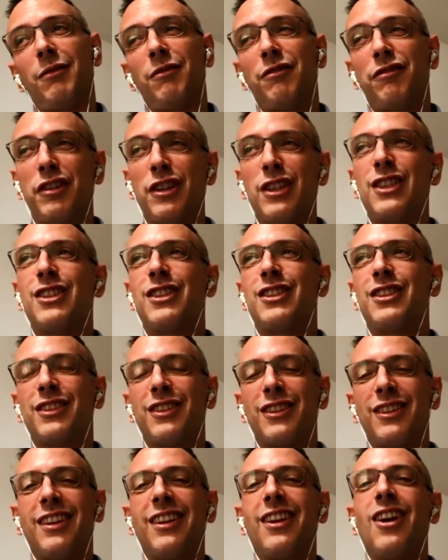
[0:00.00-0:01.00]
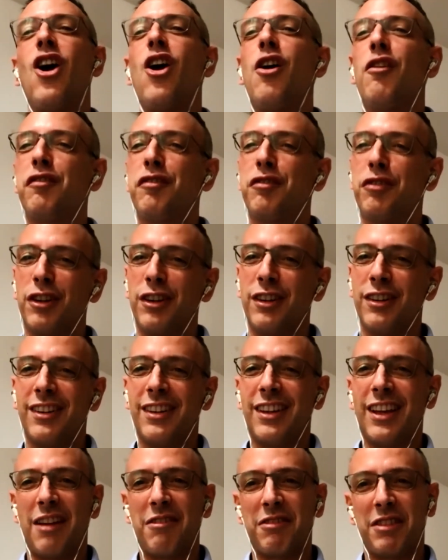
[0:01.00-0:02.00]
first offer,
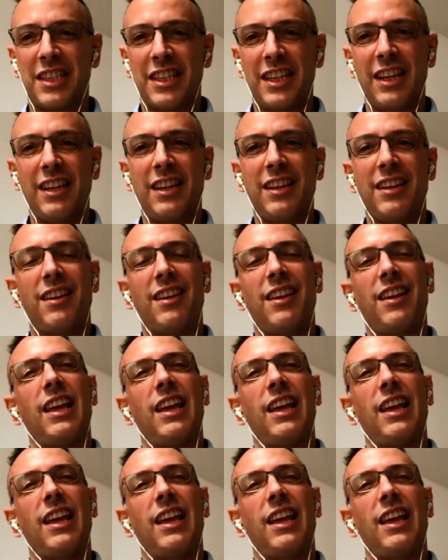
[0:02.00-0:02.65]
I would say,